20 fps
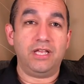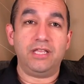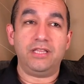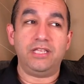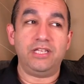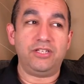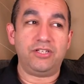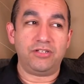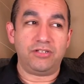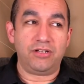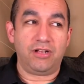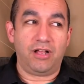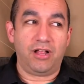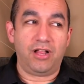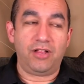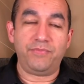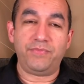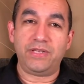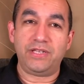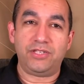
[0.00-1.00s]
These should
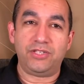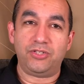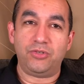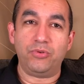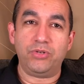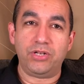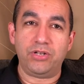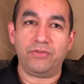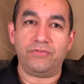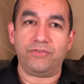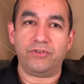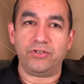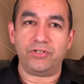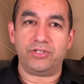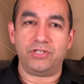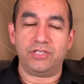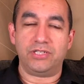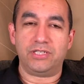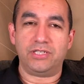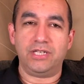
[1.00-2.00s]
all be studio
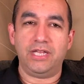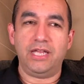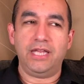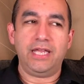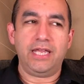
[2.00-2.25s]
versions.